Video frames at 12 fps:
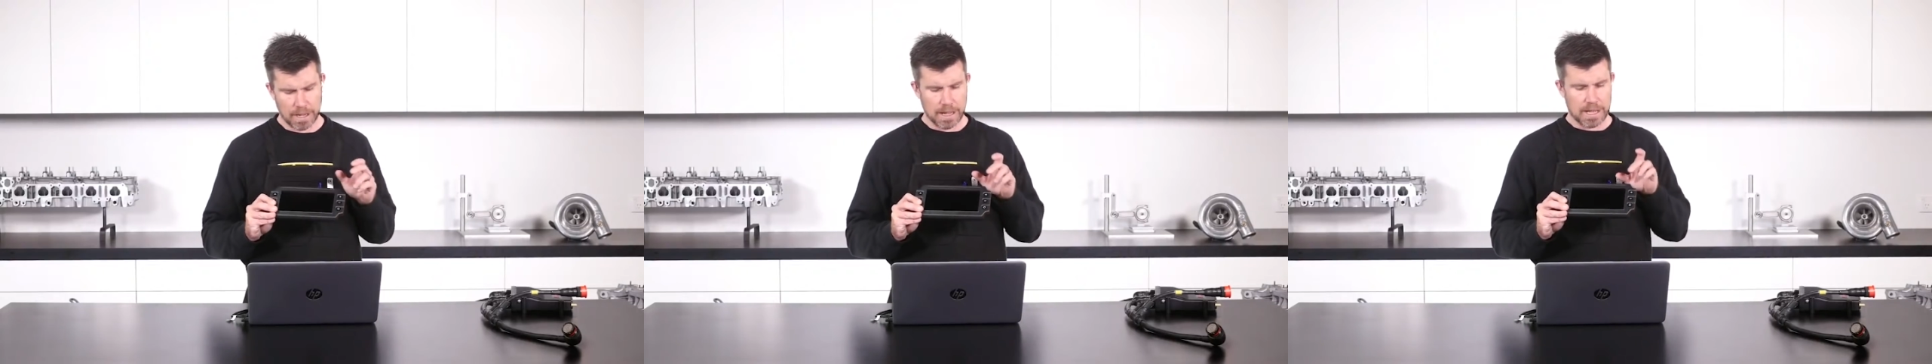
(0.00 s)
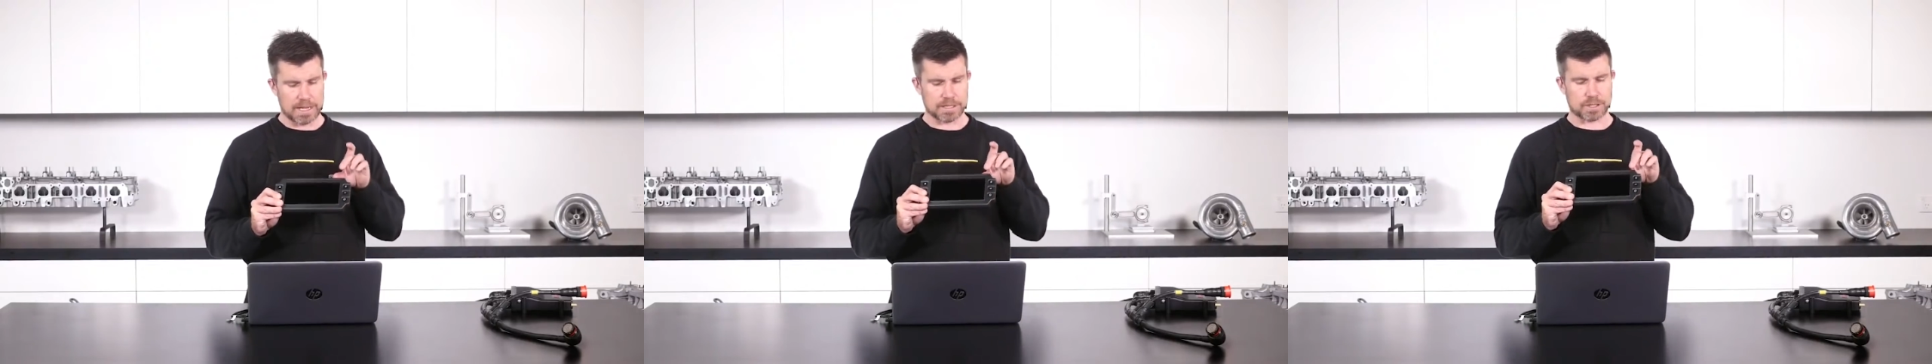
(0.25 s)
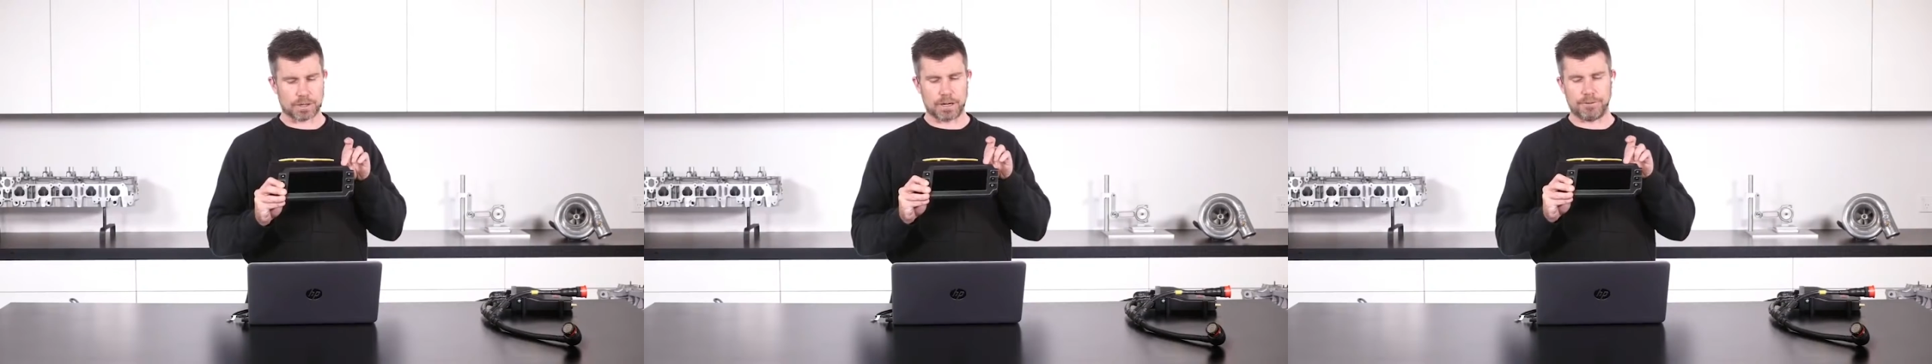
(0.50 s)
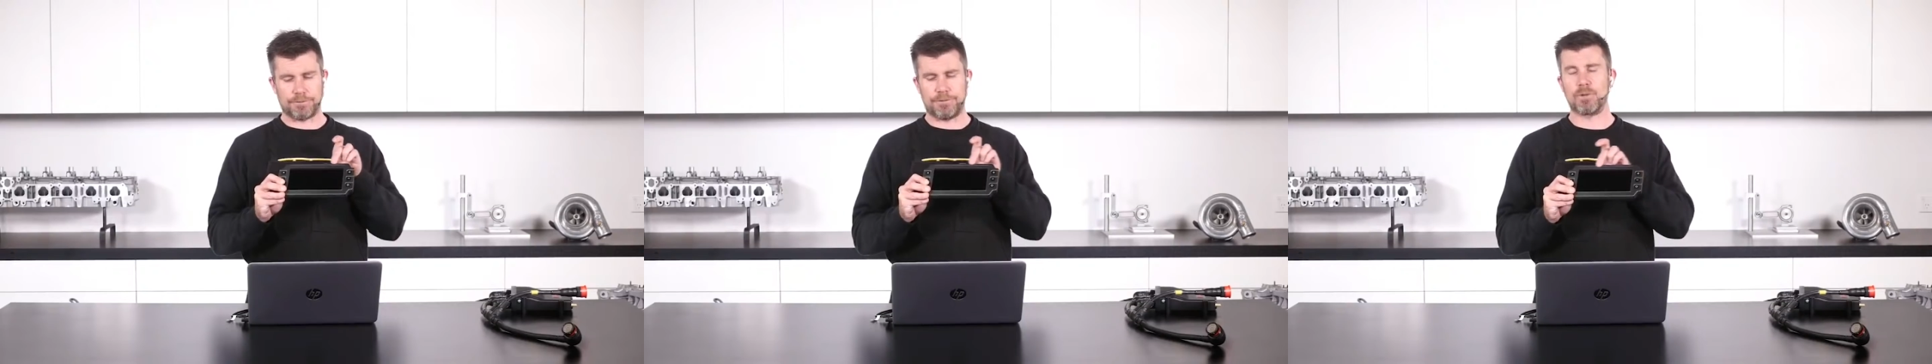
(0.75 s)
It's got a
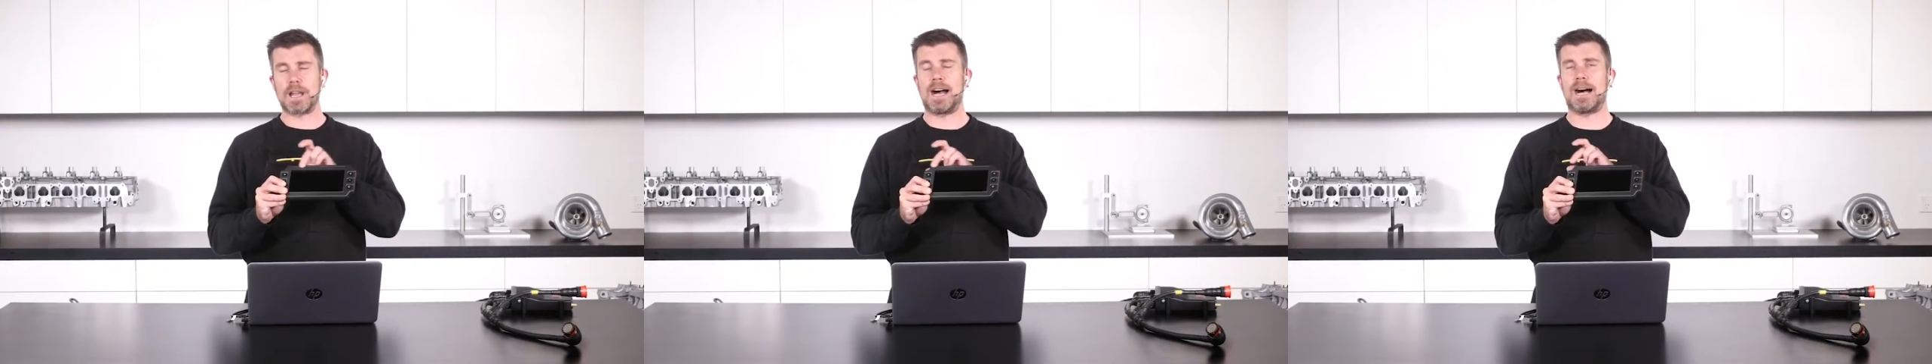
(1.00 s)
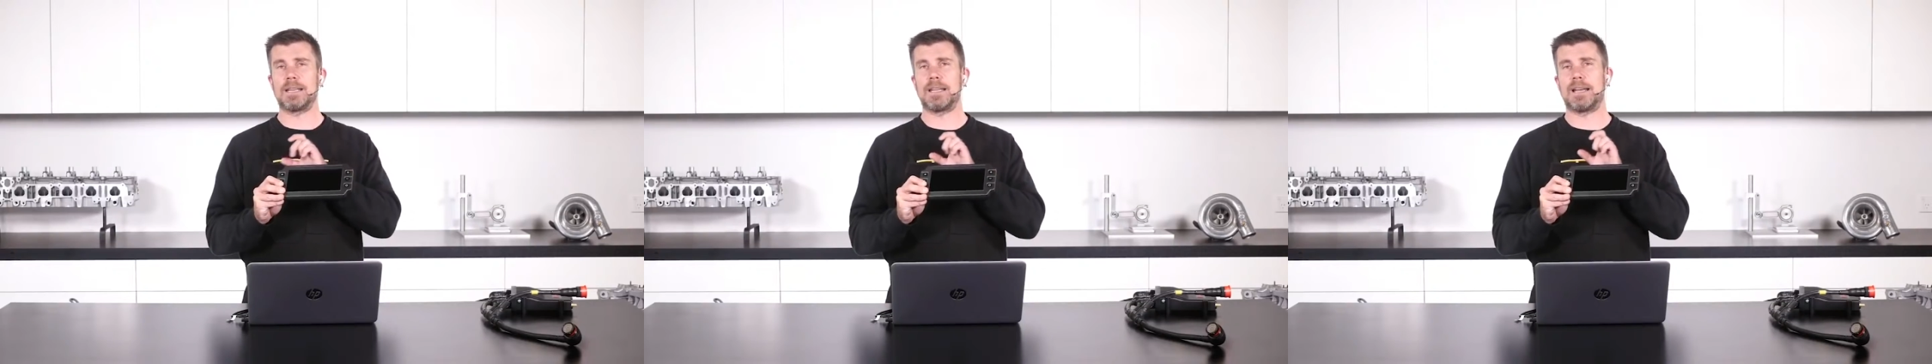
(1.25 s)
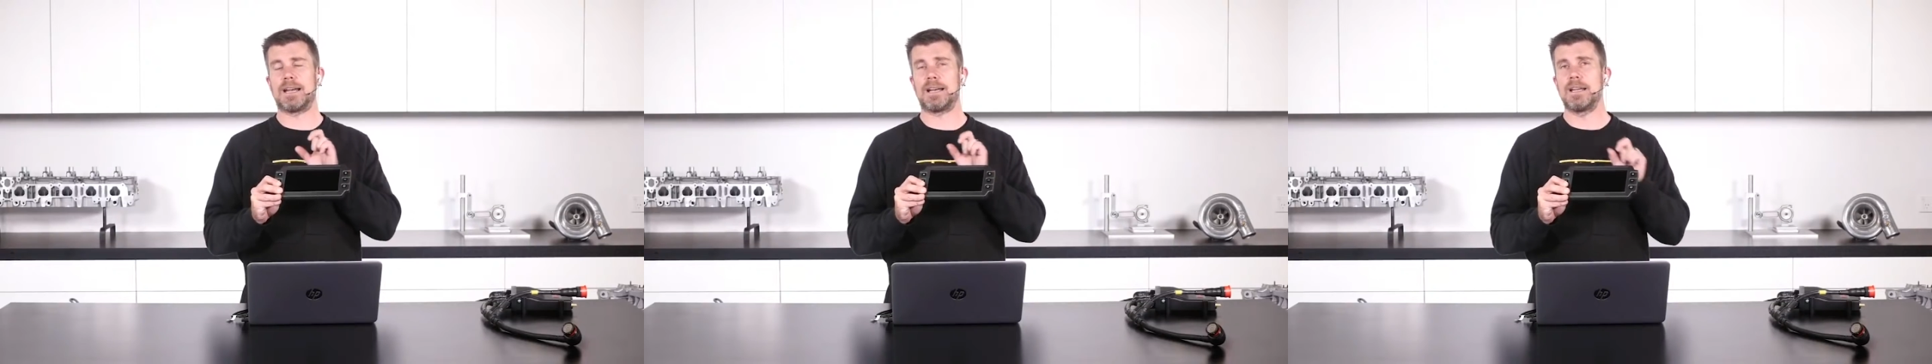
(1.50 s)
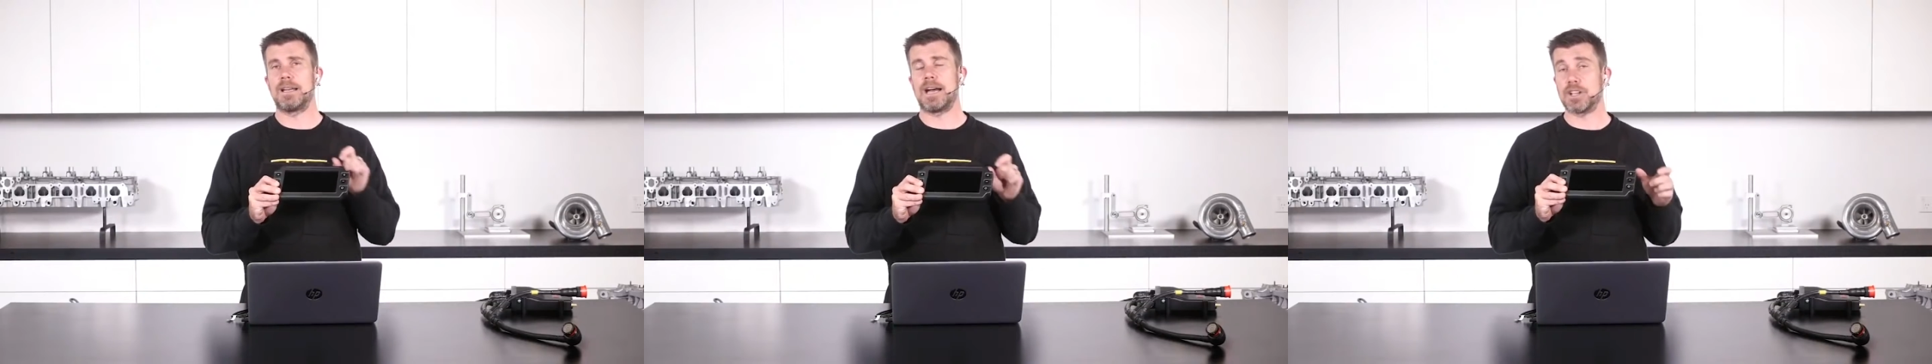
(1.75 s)
full color
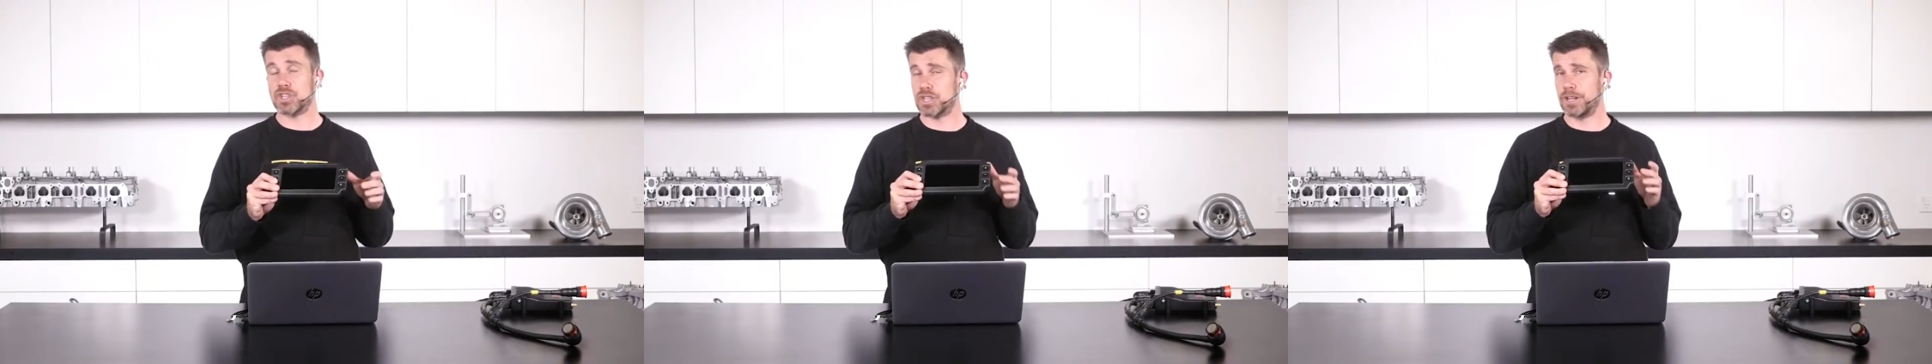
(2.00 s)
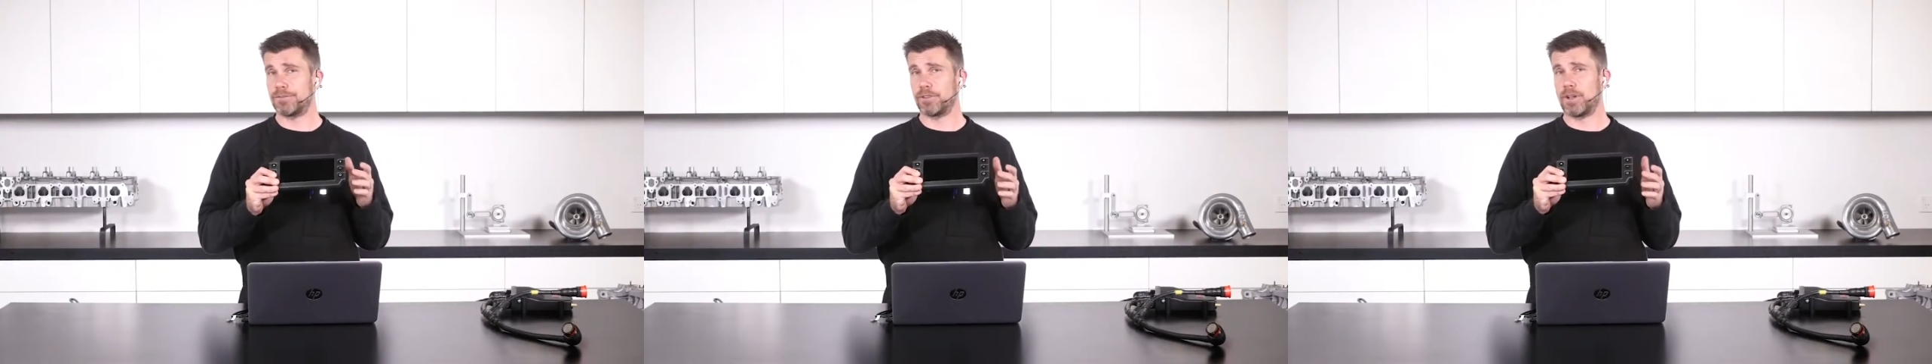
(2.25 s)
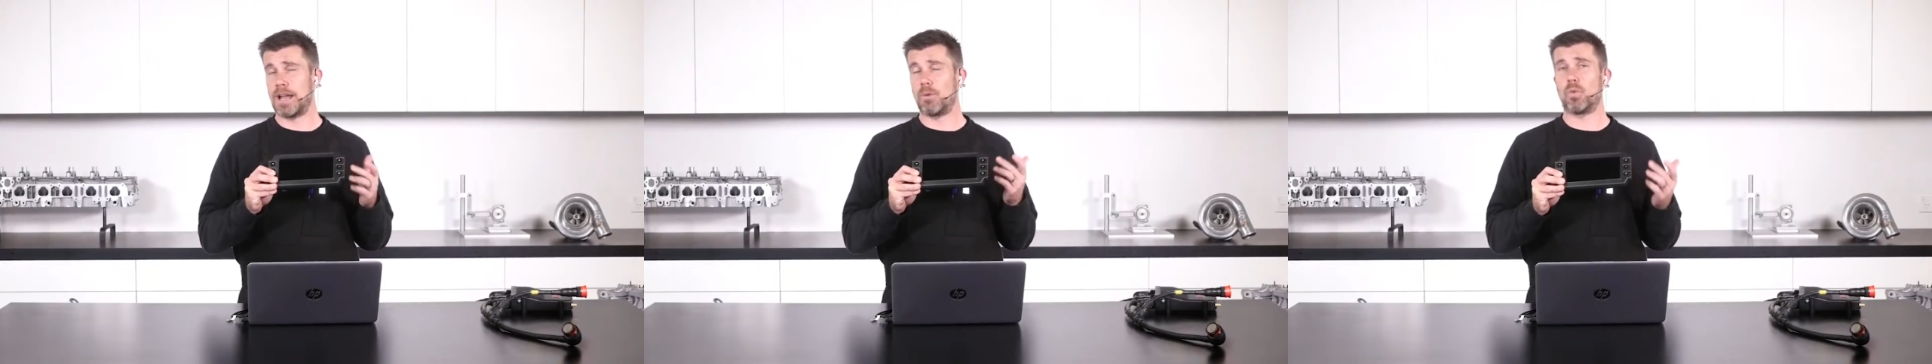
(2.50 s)
shift light,